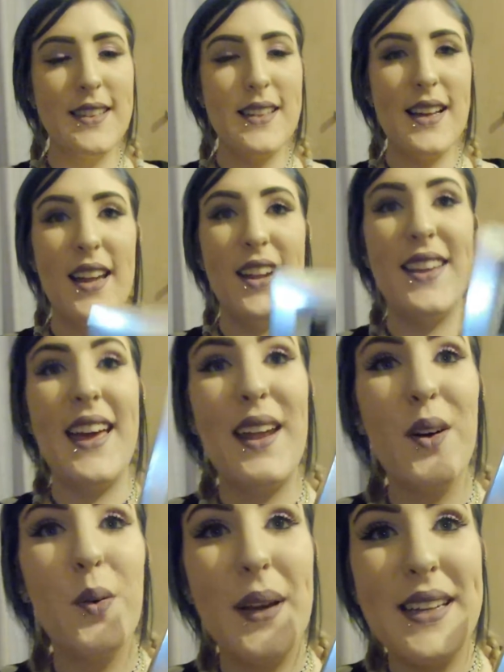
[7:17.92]
And I
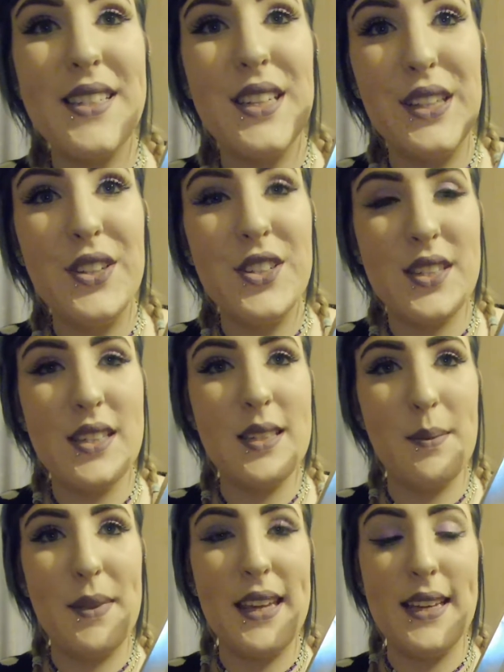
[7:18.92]
cannot wait to use
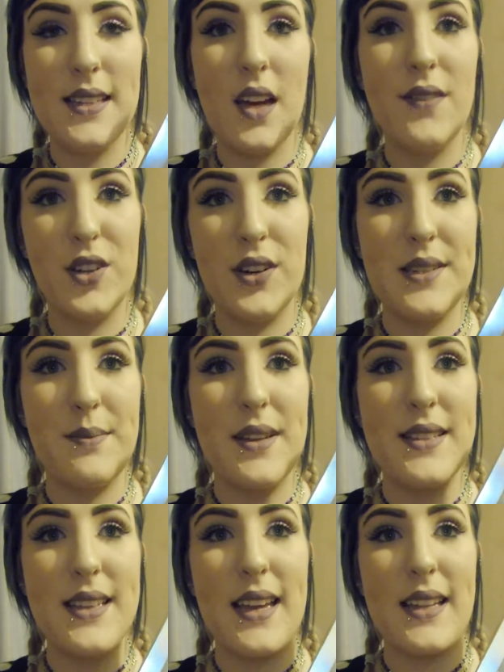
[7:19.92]
some of these after
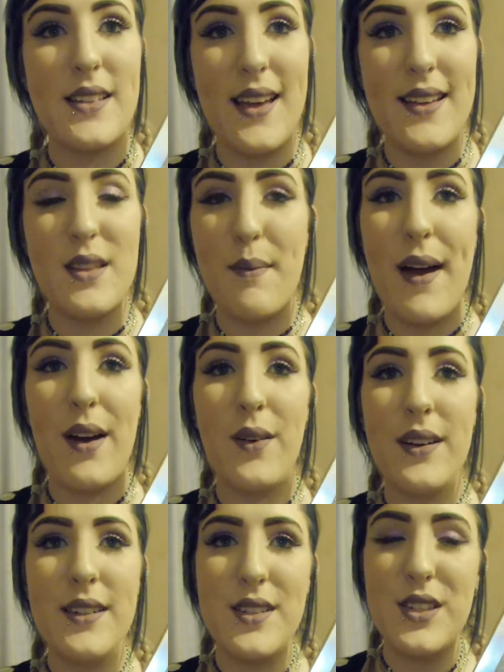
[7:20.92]
Christmas and test them
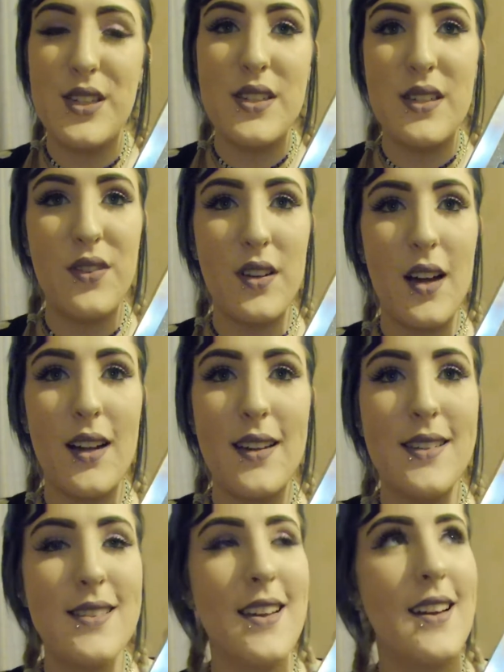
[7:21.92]
out and to use different
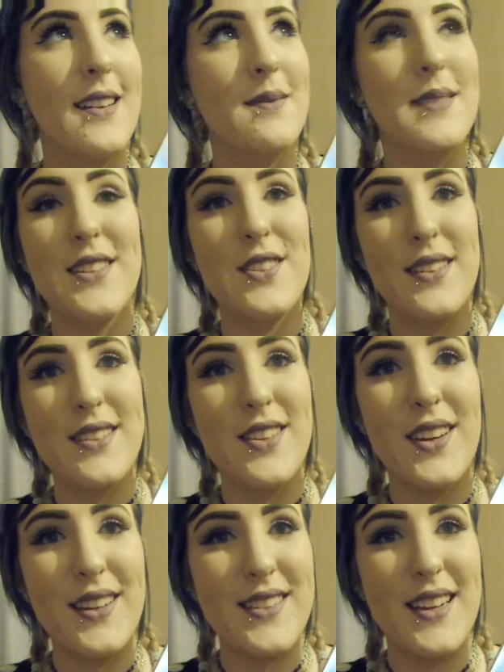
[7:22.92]
colours. I'm literally
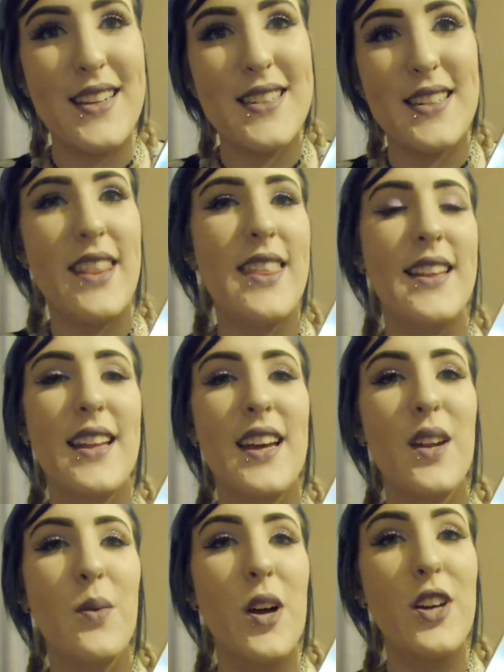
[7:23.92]
so excited. I think they're
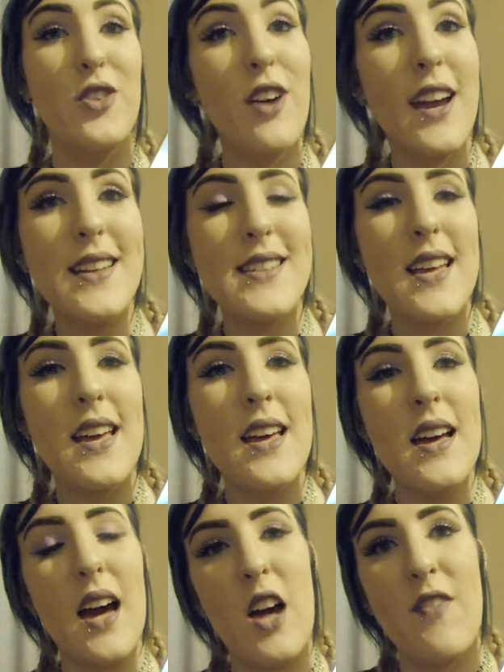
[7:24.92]
going to work great.
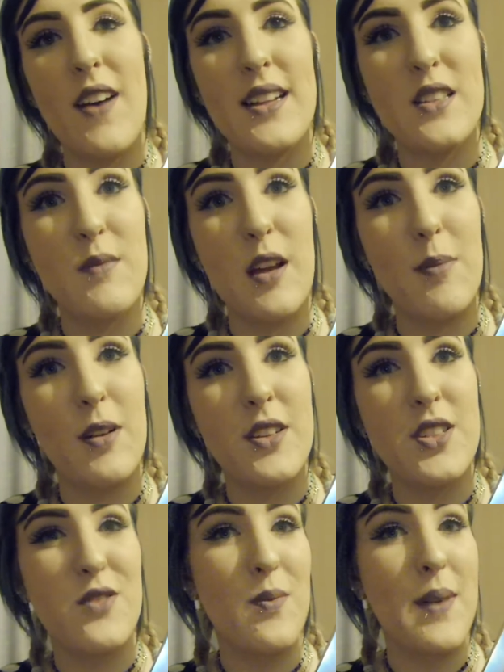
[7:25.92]
I've had some nail
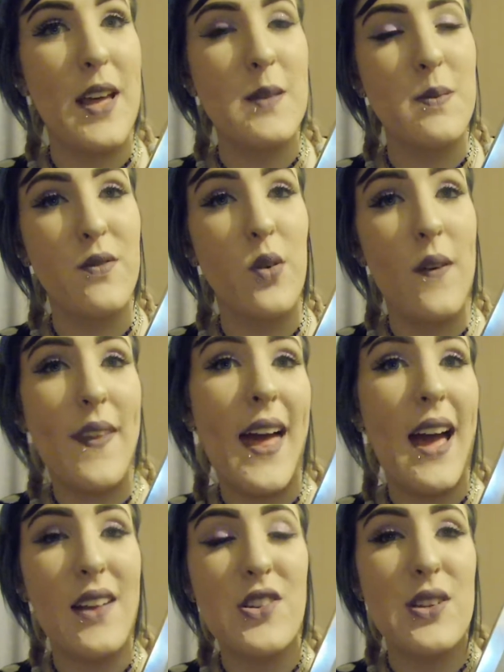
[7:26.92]
polishes from NYX before and they're
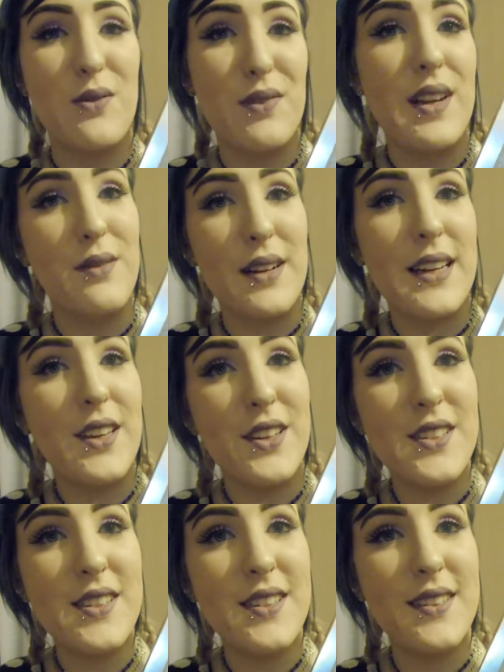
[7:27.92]
actually really, really good.